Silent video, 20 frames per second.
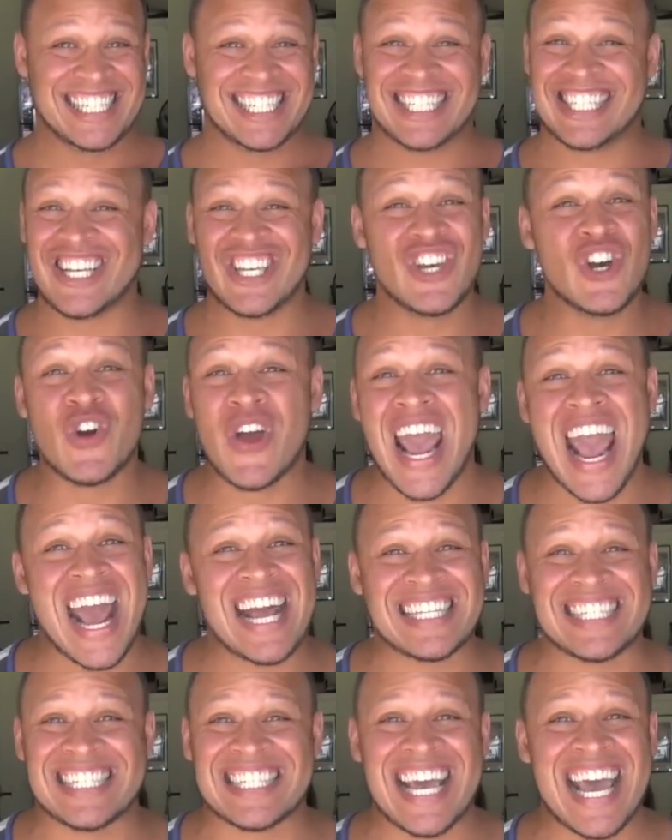So you
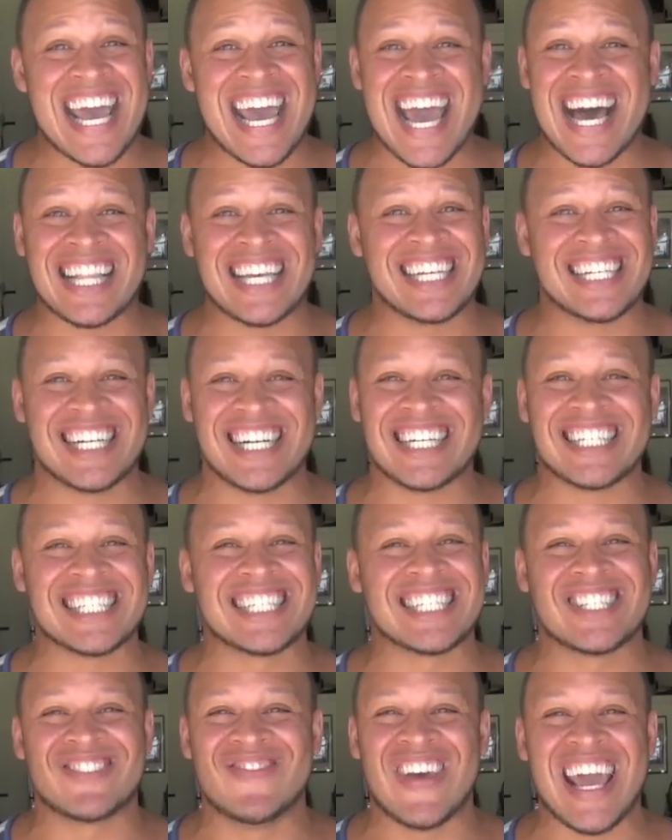can't say Elliot
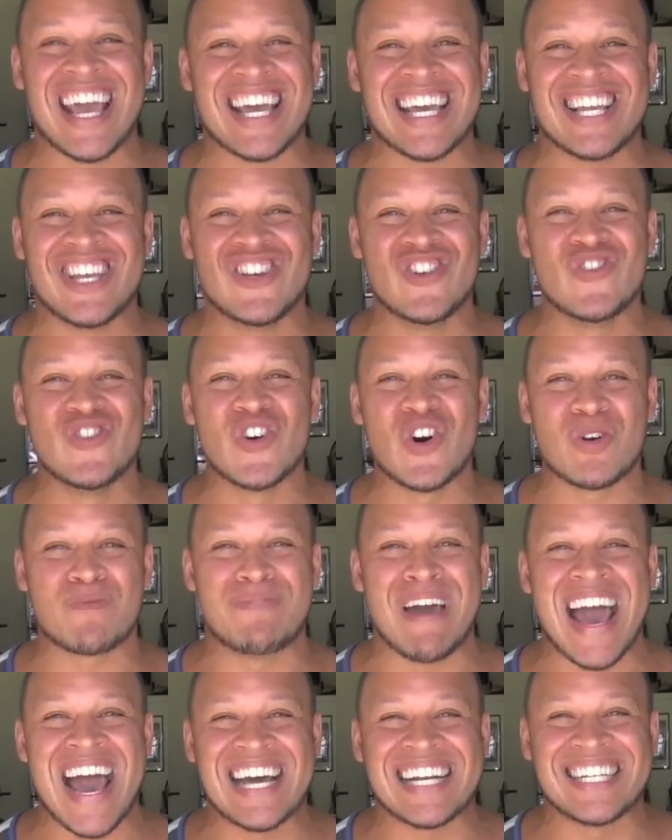Hulse is making you look
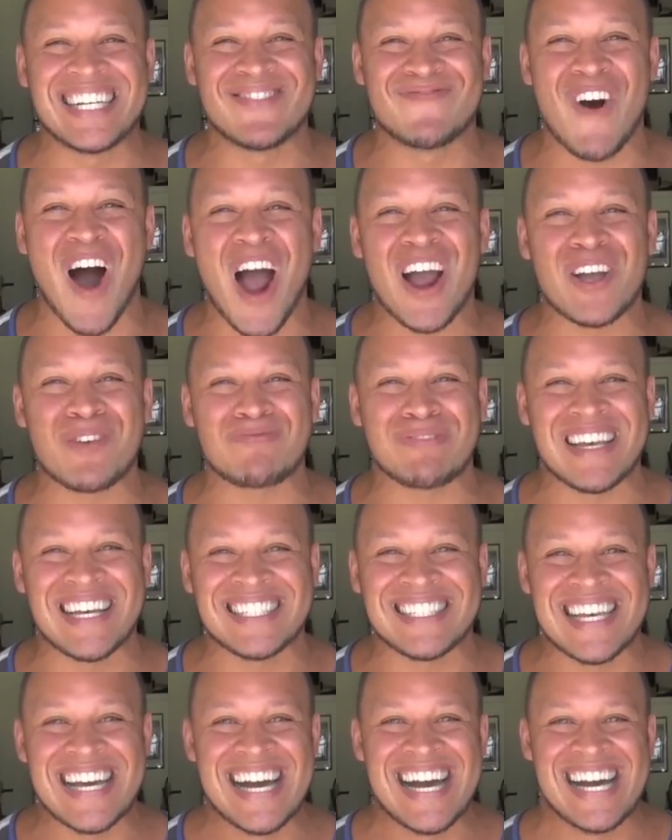bad in the
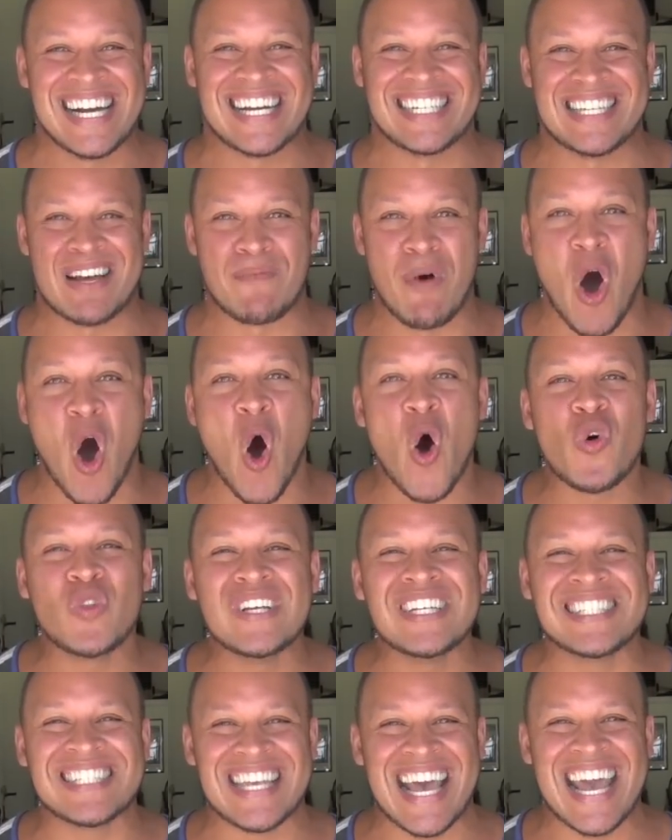marketplace, because I'm gonna
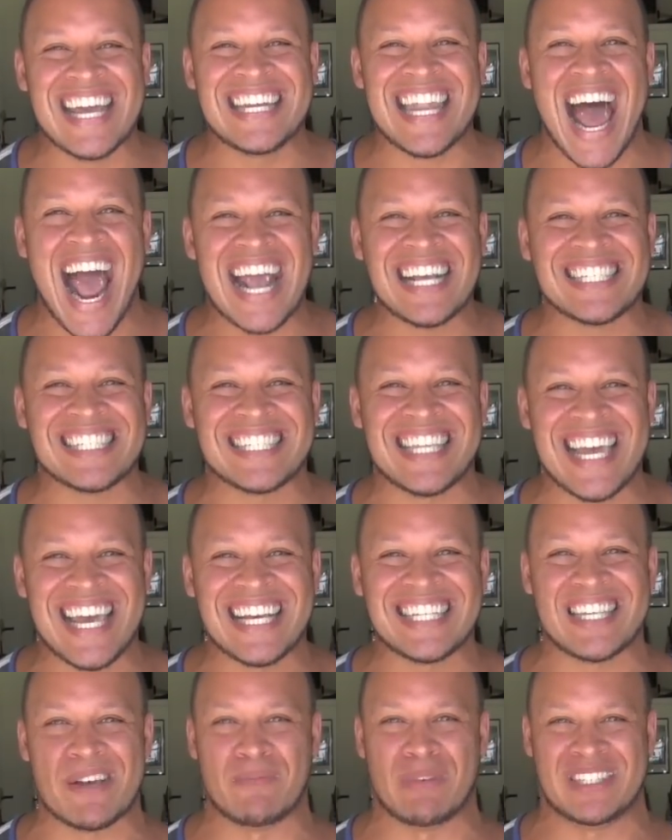only say nice
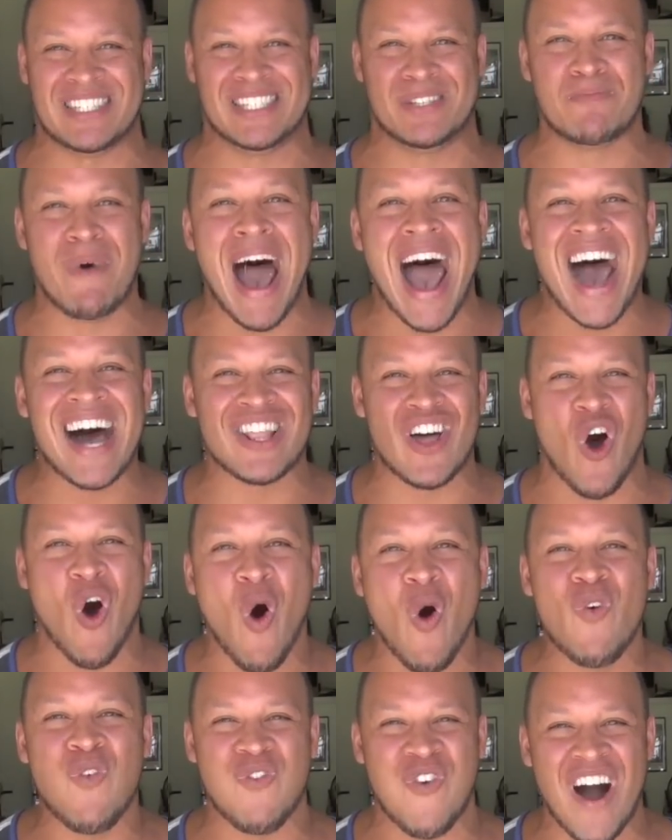things, I'm gonna smile the
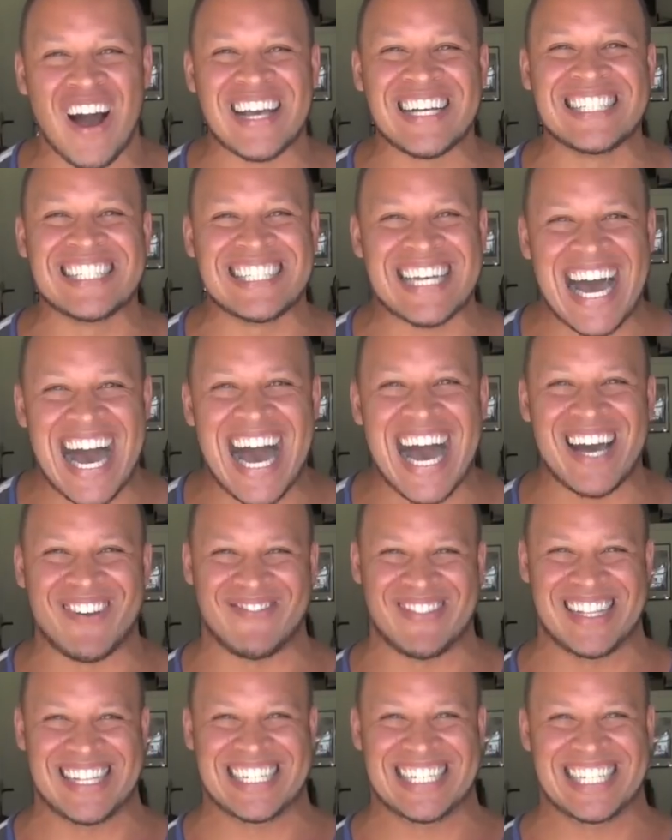whole fucking
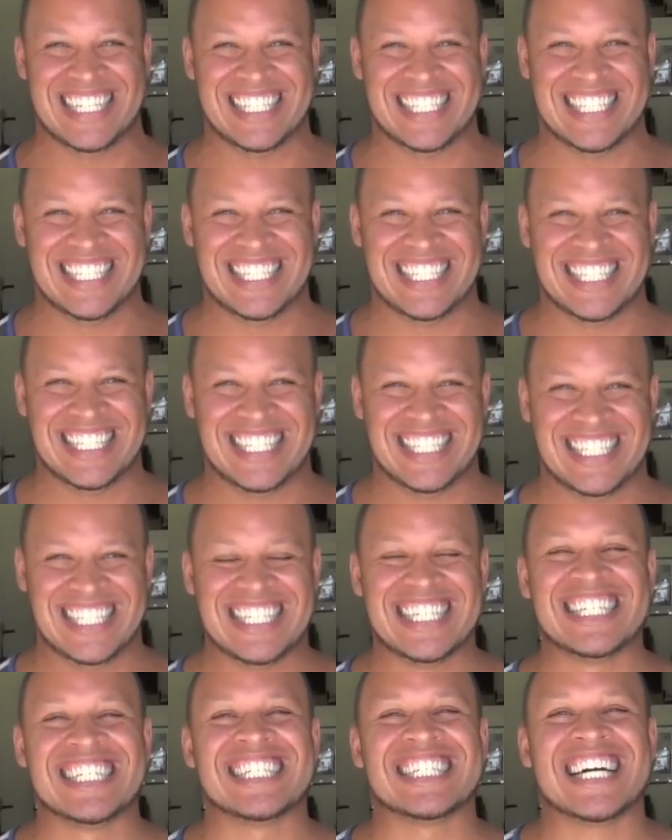time.
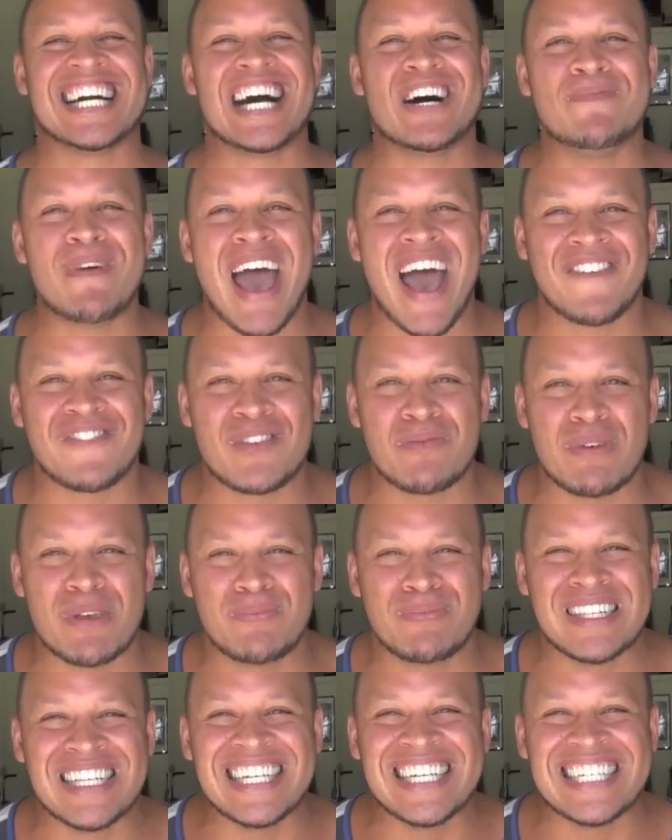Come after
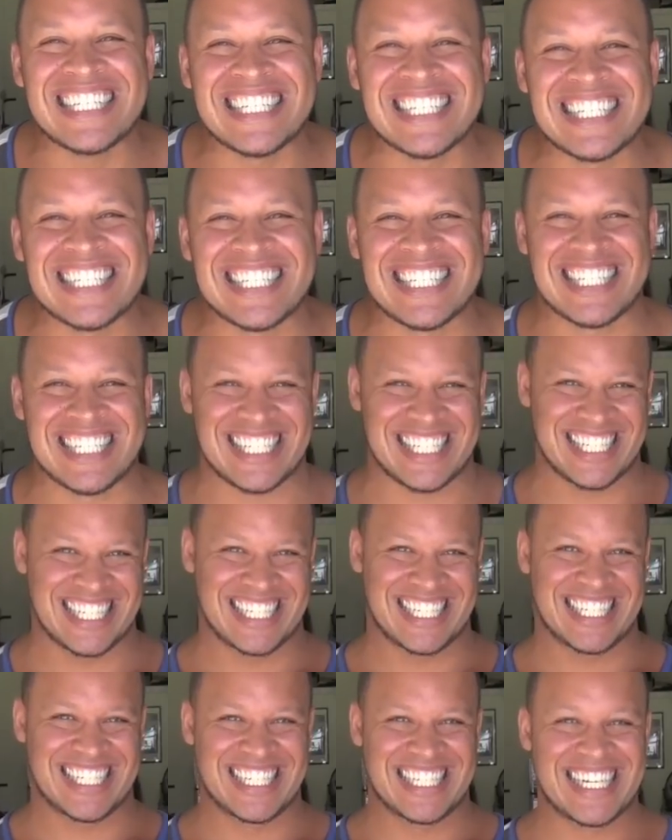me, please.
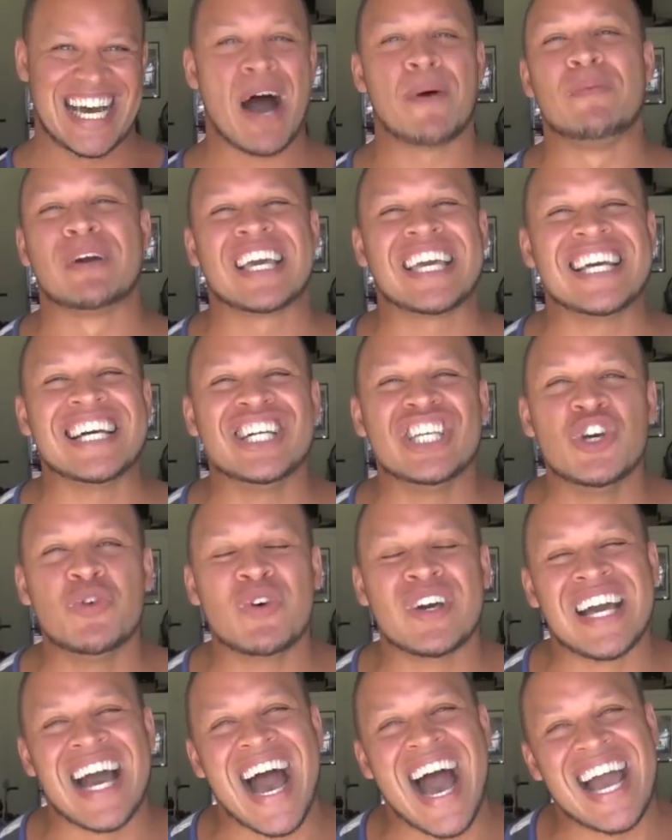I'm gonna kill you
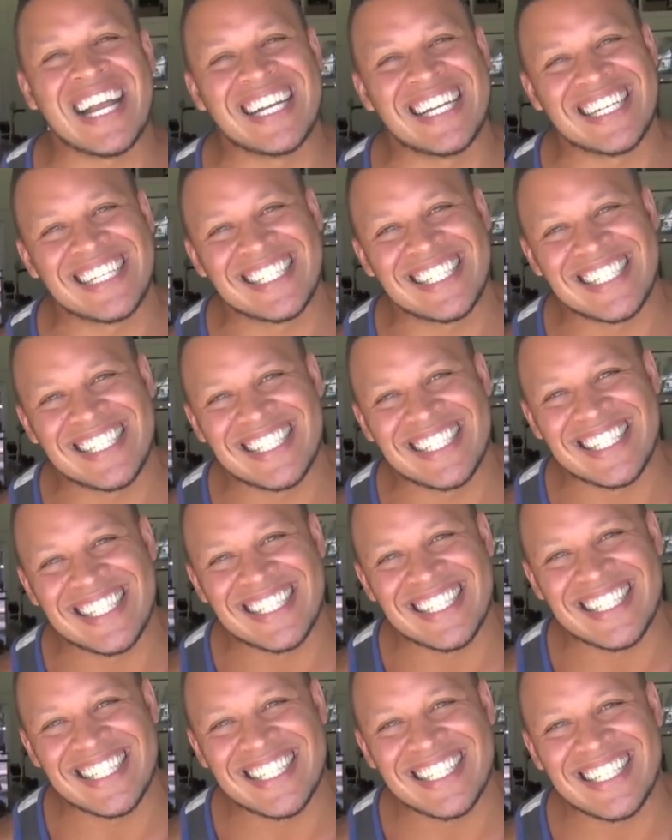with kindness.
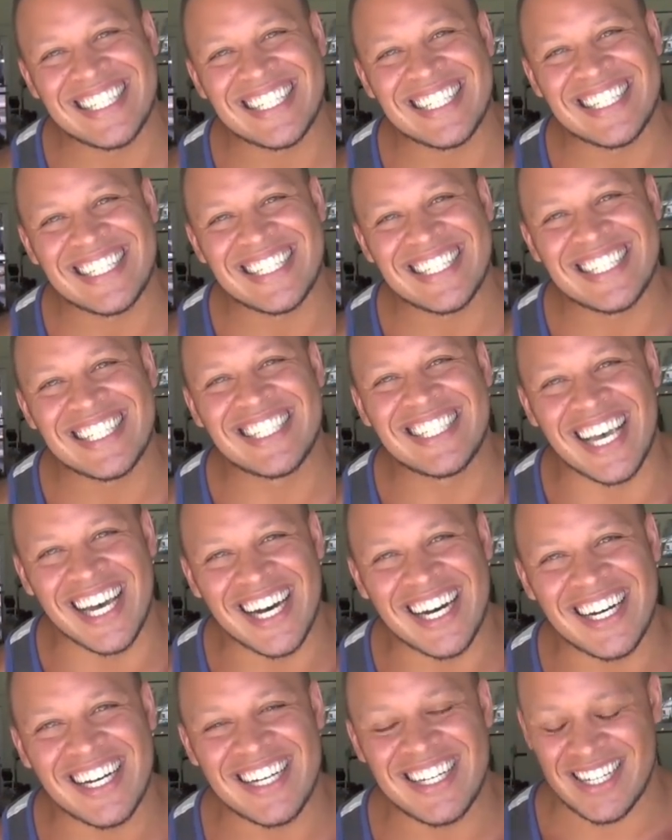
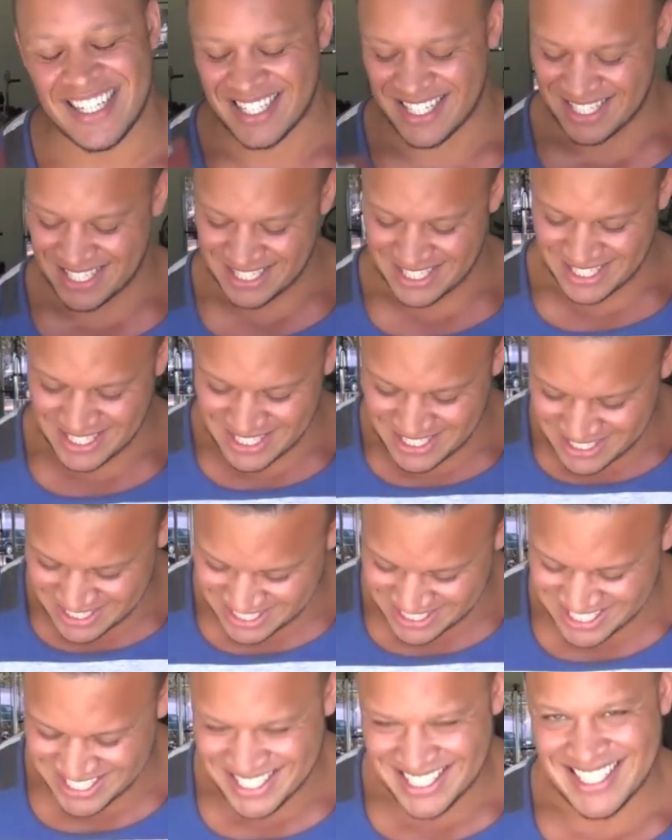So,
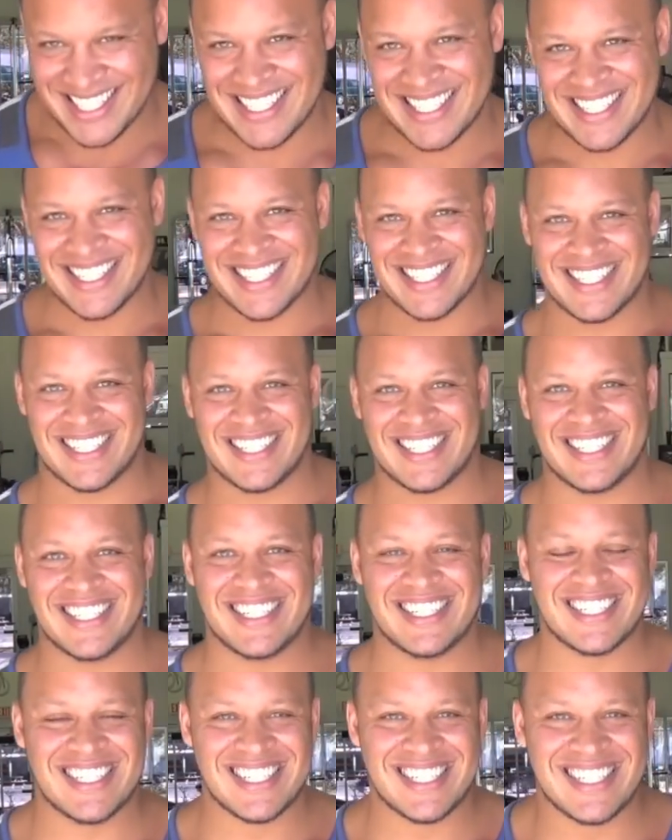
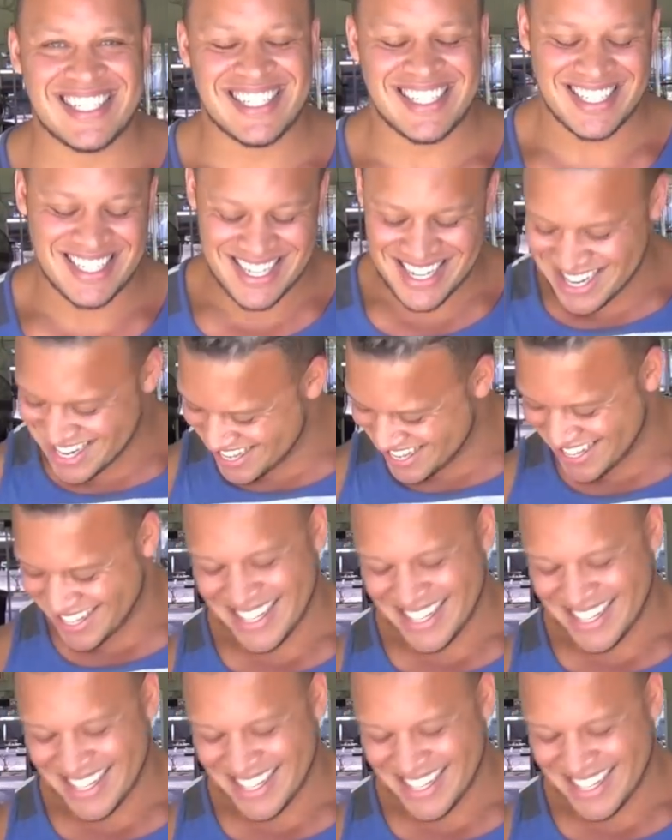you understand?